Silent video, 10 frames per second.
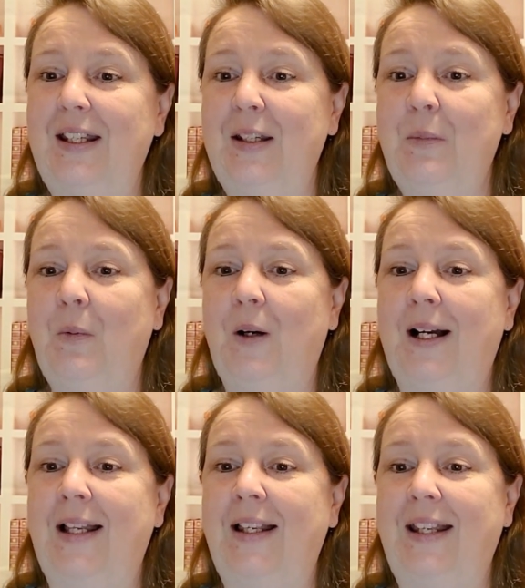M
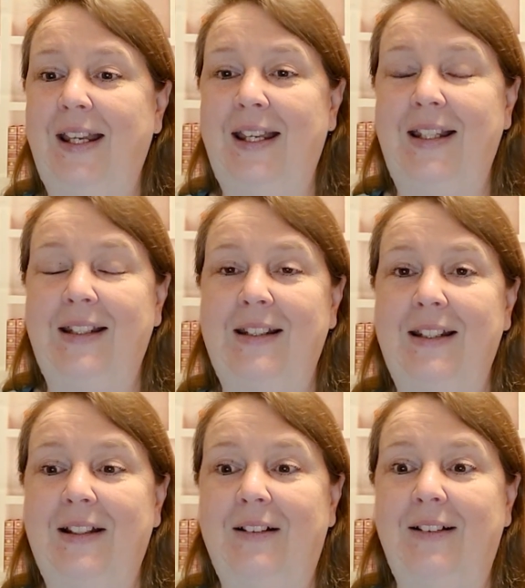Y K
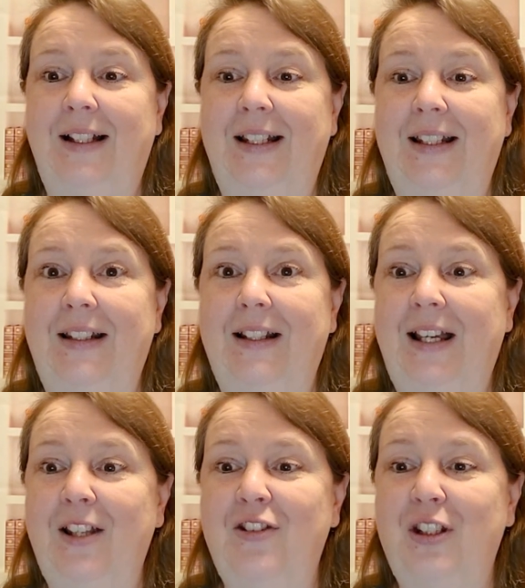E L A
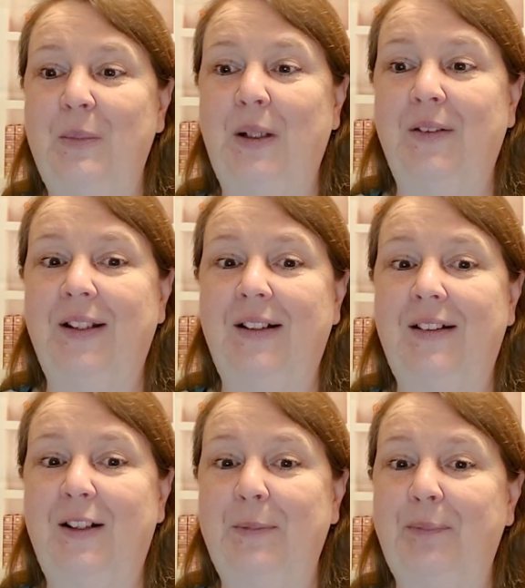at
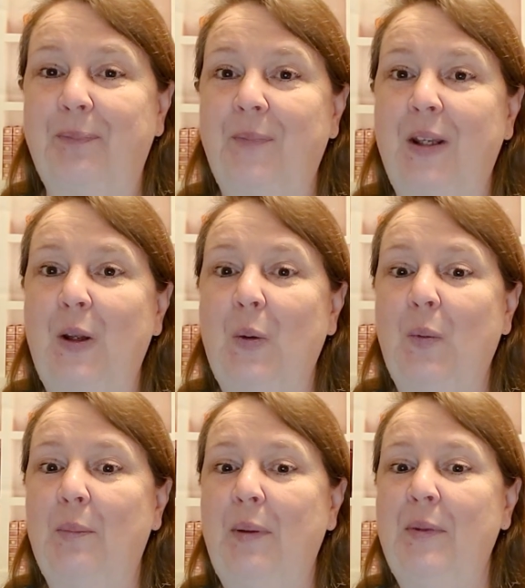gmail.com.
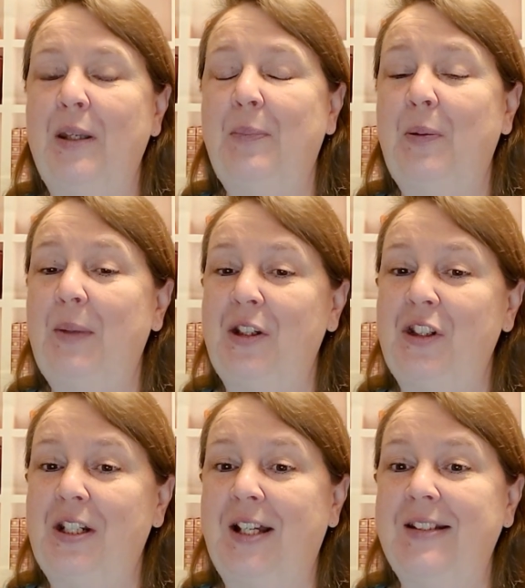Remember the
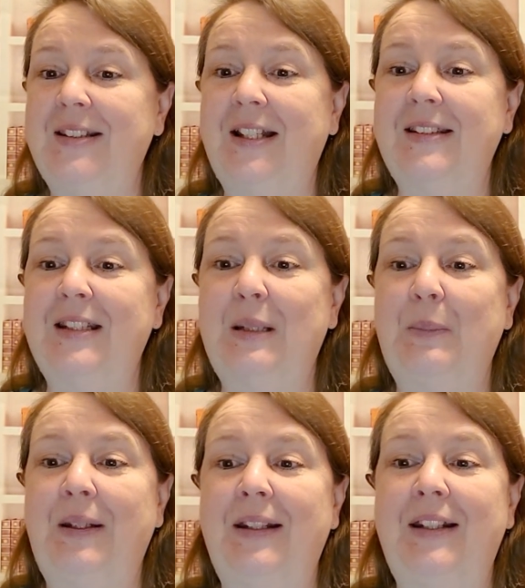permission I discussed at the
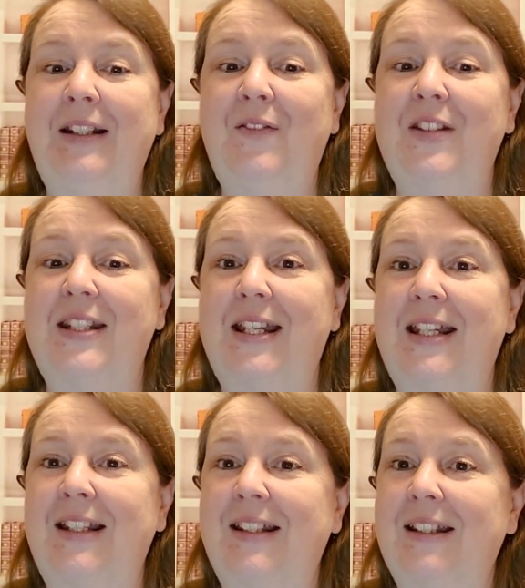beginning of today.